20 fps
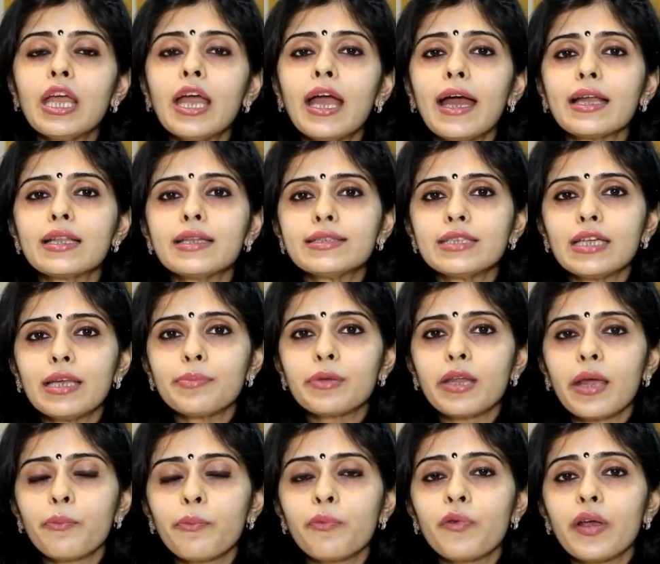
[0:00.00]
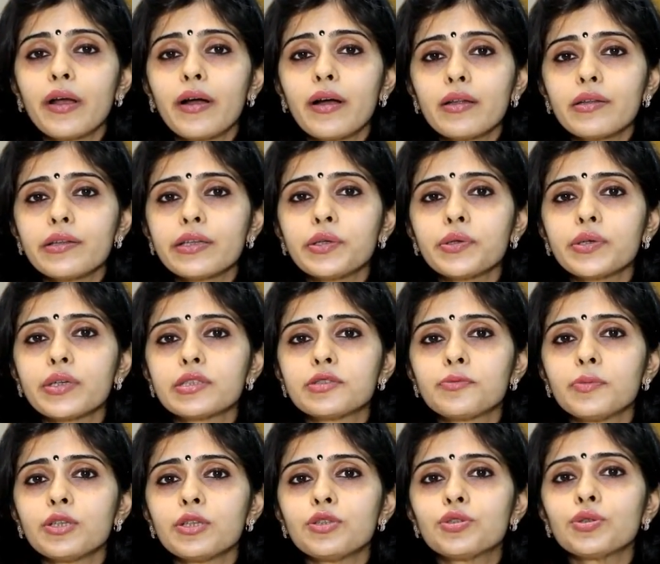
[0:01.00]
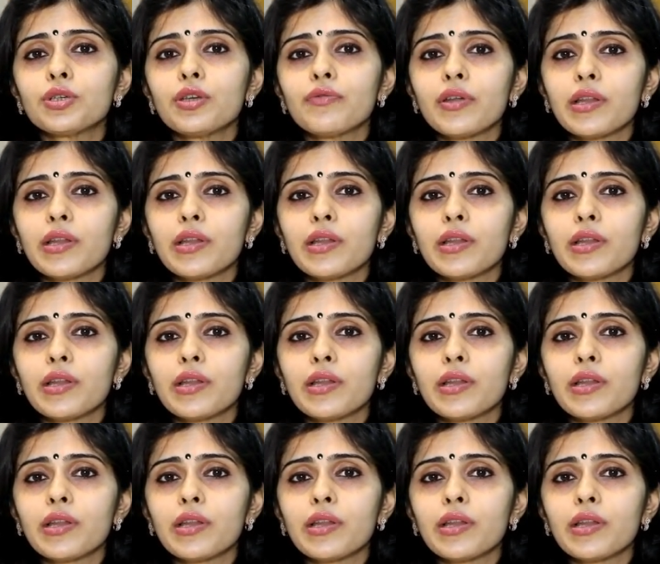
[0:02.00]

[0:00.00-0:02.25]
At the same time, we ask your husband to give